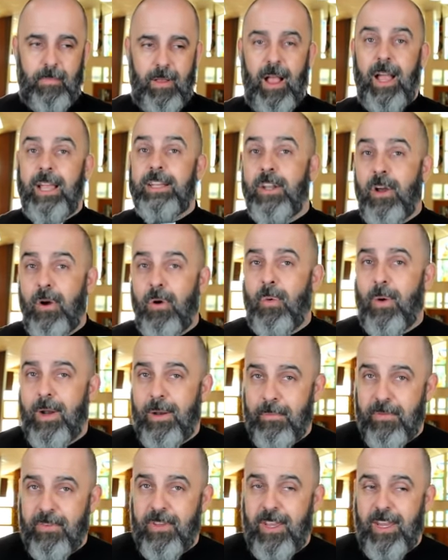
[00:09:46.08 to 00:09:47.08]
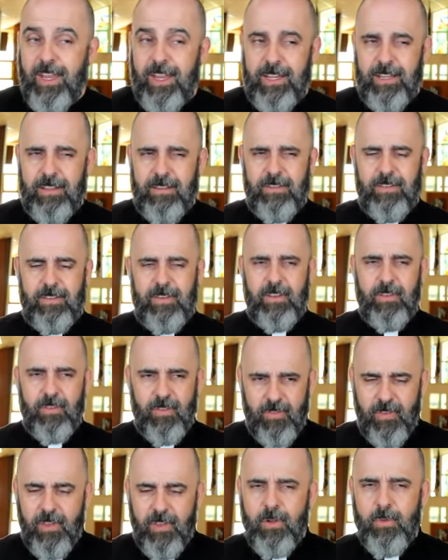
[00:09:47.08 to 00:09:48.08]
I know what I'm saying
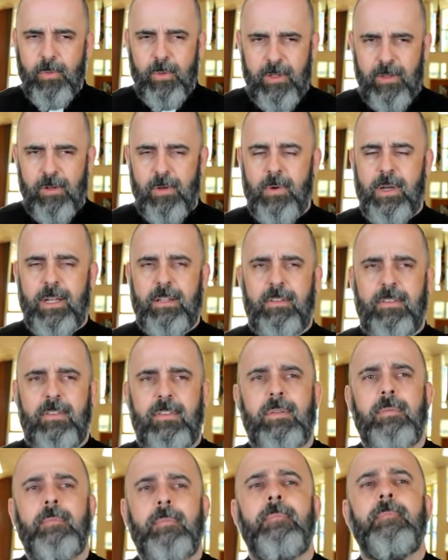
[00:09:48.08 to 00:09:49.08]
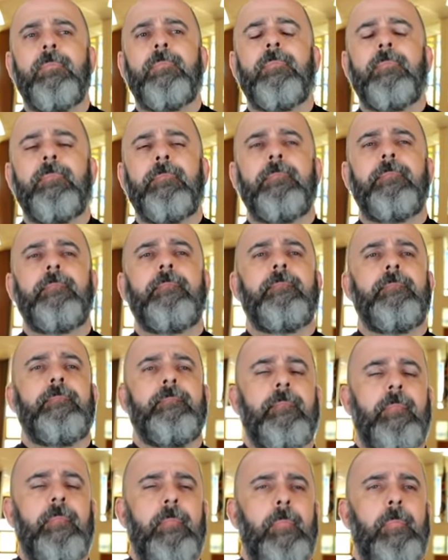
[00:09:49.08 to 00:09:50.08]
is filled with nuance.
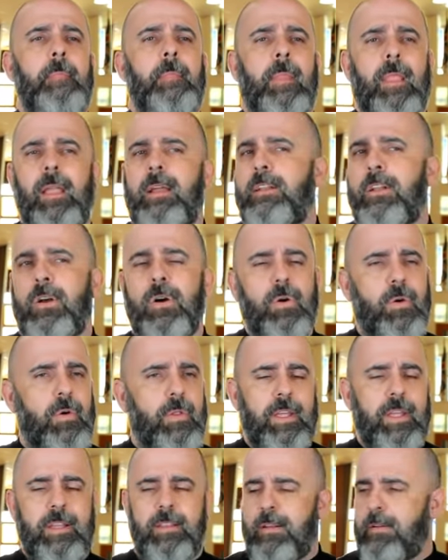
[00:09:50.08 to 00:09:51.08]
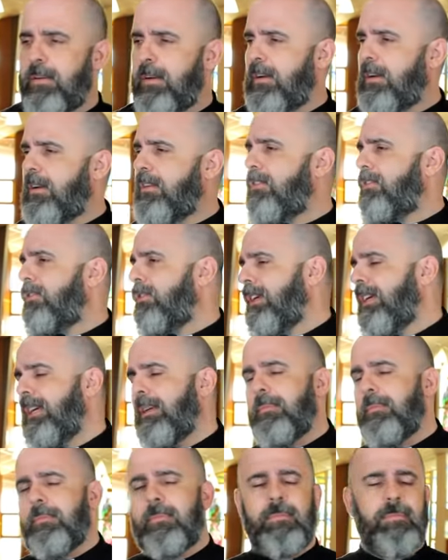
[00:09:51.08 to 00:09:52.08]
I know that there are
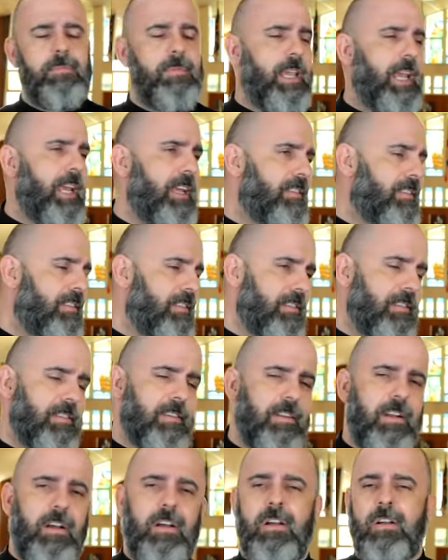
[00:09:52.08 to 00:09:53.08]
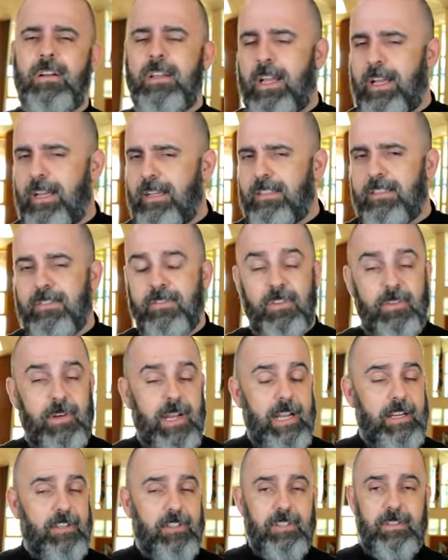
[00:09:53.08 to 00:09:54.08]
extreme cases in all kinds of
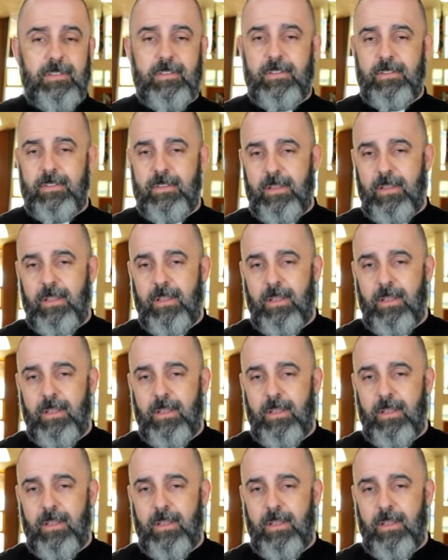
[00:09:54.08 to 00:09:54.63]
directions.